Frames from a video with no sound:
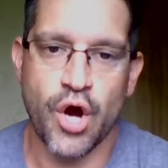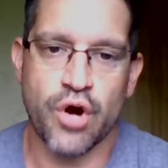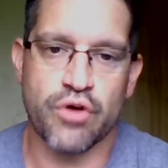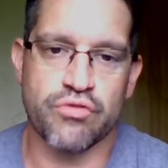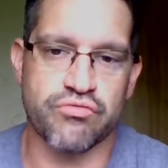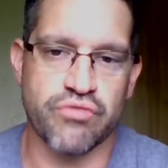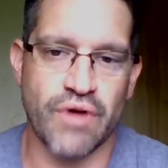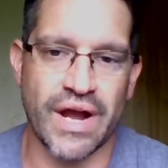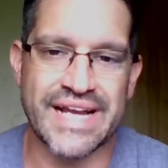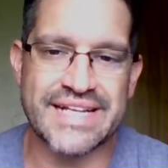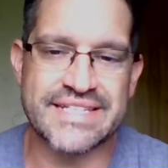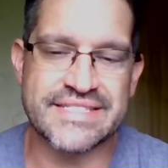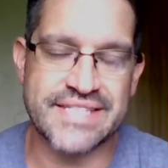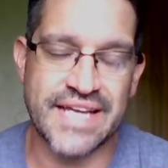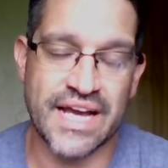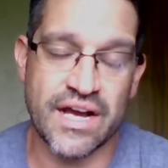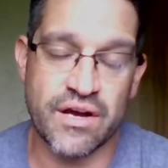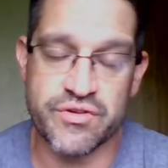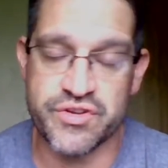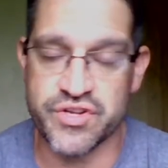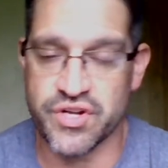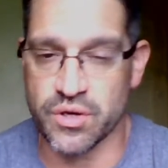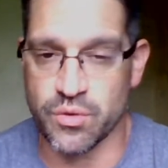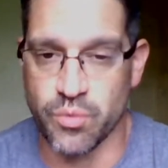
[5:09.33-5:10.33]
Write
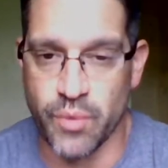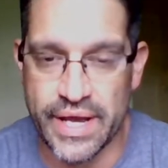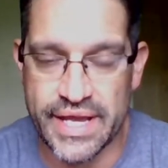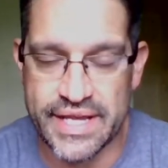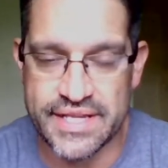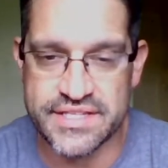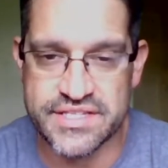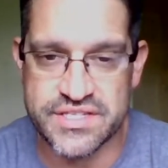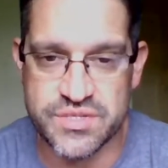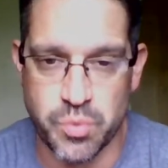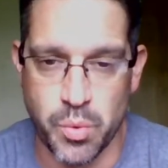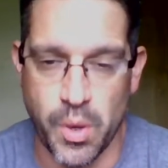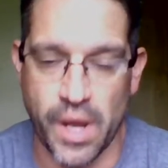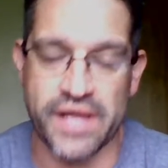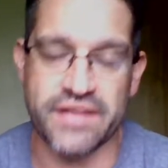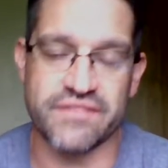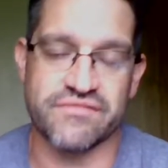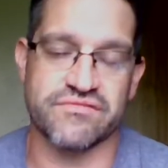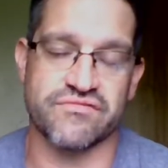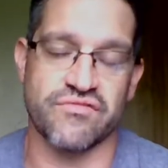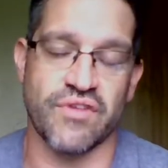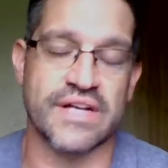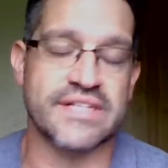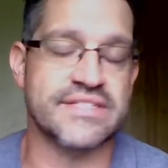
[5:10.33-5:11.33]
down your weights,
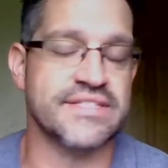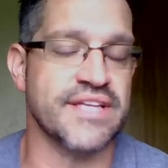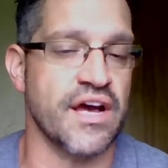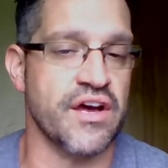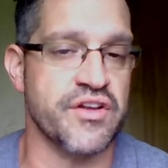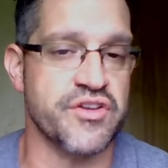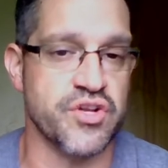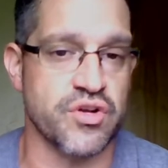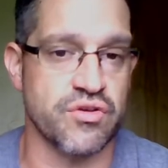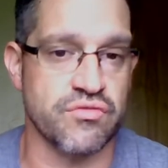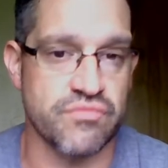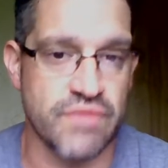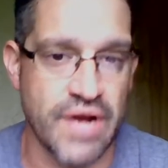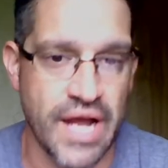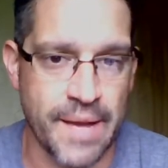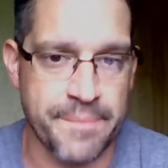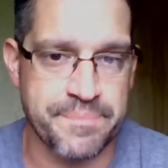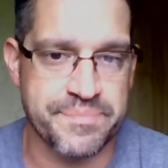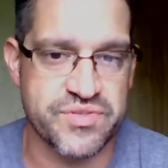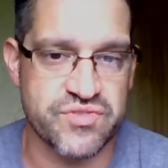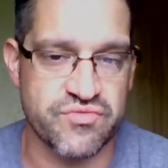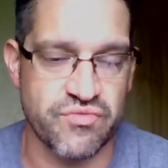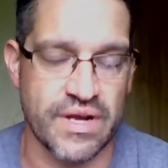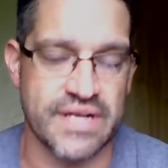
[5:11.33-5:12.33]
write down your
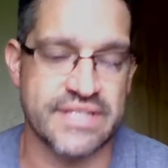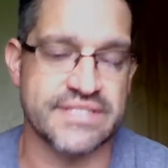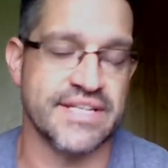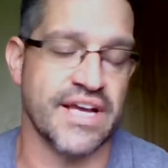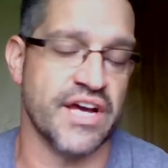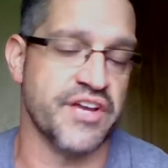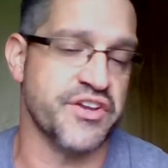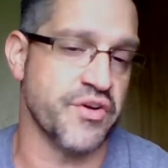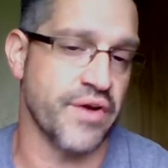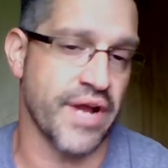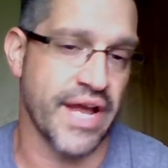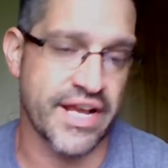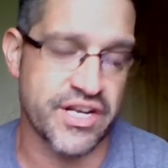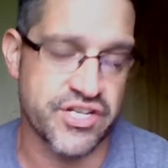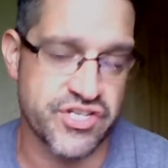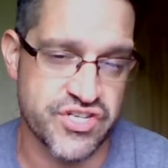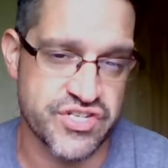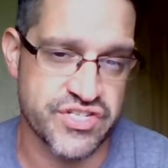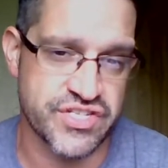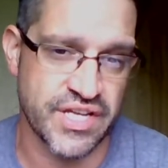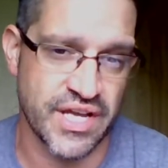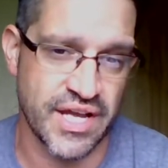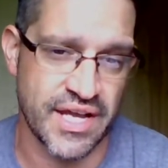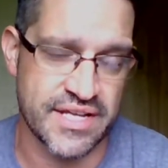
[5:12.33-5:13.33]
reps, write down your
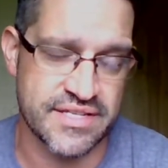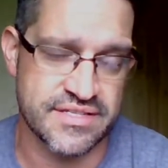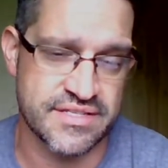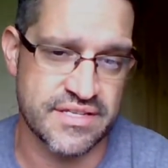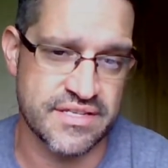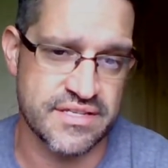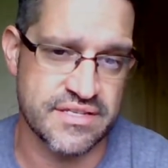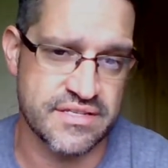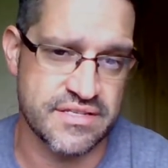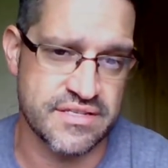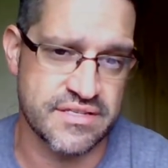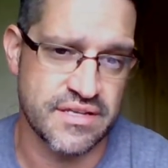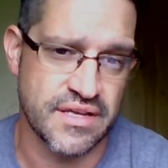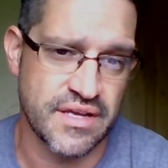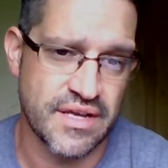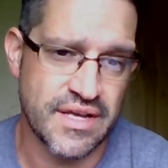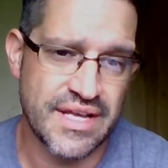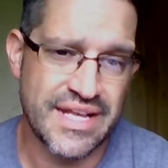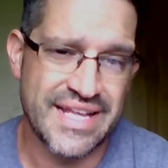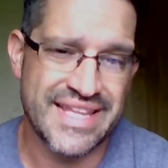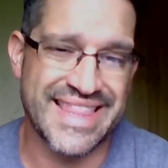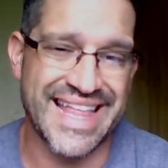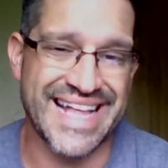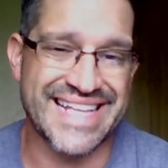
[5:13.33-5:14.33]
exercises.
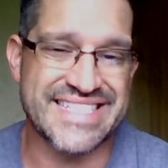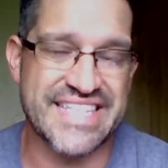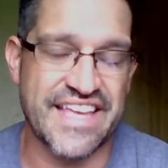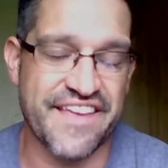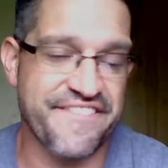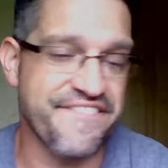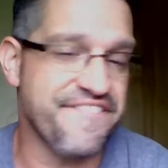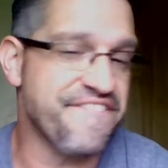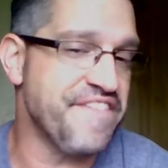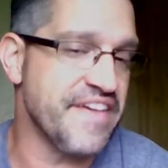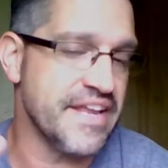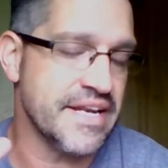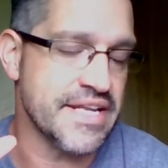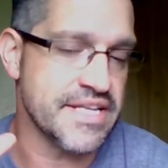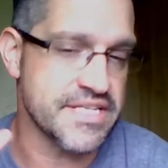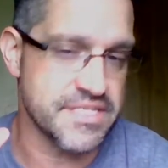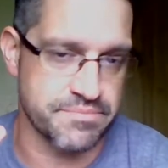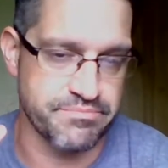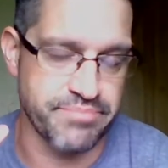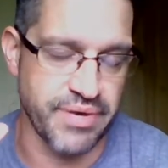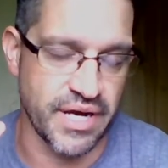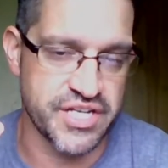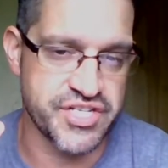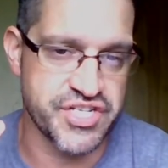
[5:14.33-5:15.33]
That's a
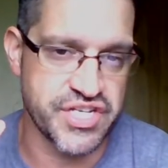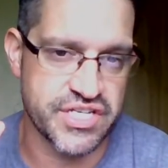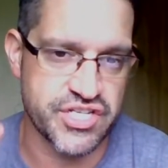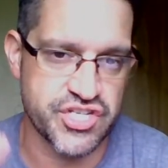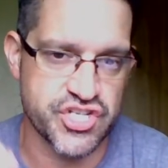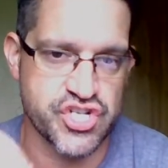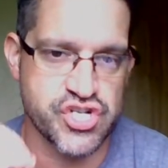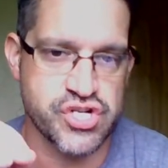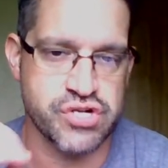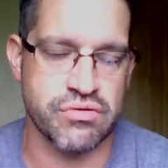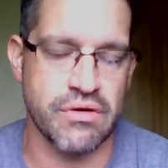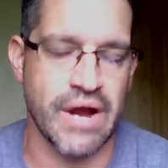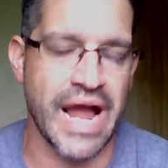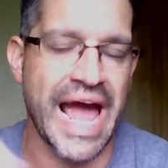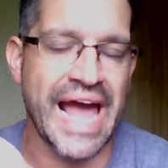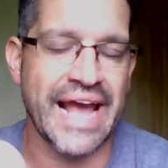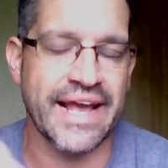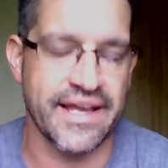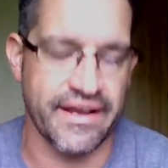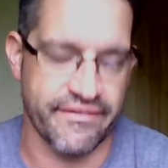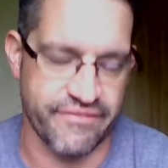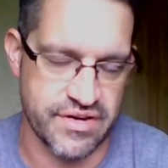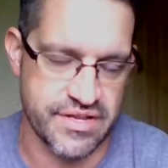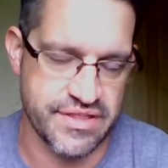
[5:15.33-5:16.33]
fitness budget.
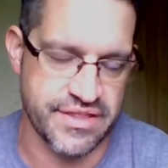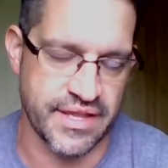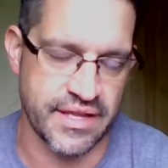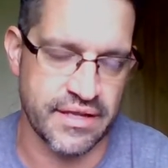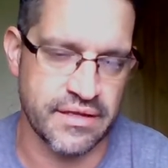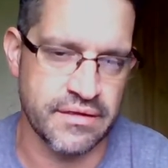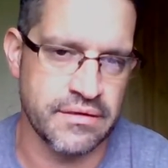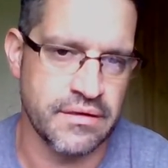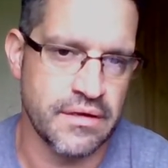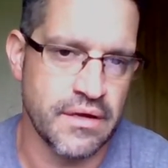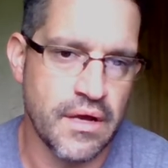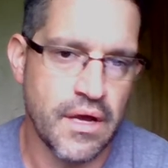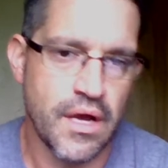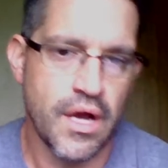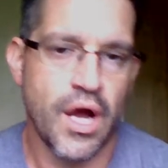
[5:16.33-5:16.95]
Track everything.